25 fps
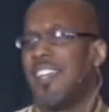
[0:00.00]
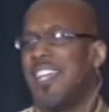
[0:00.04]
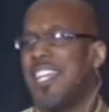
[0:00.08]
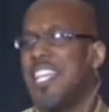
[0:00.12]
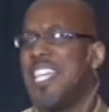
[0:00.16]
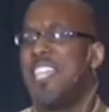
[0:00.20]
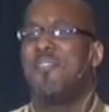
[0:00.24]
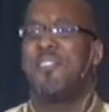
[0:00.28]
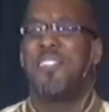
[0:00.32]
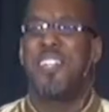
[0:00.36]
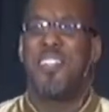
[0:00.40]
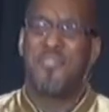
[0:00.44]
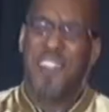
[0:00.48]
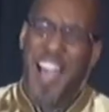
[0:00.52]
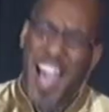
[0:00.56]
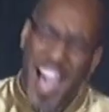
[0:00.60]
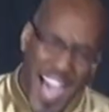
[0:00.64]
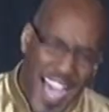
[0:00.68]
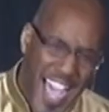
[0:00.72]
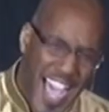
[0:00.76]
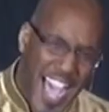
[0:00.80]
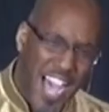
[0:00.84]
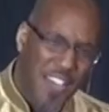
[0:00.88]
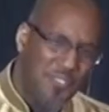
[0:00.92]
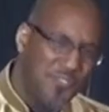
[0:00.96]
Even if
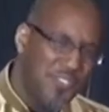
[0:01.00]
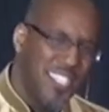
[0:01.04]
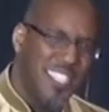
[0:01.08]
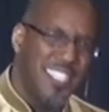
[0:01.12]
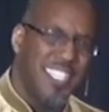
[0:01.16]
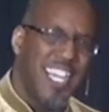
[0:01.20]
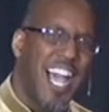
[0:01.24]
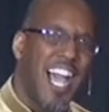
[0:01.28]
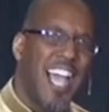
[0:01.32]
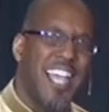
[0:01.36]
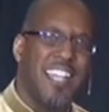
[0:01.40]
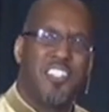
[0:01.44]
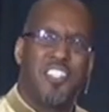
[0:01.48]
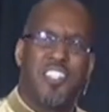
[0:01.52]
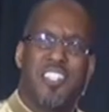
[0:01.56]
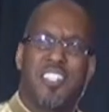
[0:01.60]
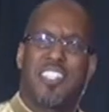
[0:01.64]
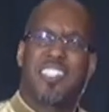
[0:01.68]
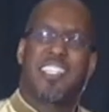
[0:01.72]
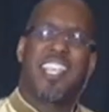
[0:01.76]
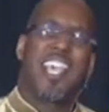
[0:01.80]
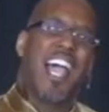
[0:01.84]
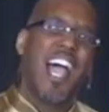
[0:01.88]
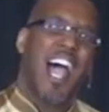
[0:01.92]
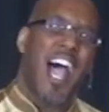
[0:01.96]
I have to die,
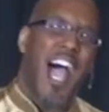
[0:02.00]
Jesus,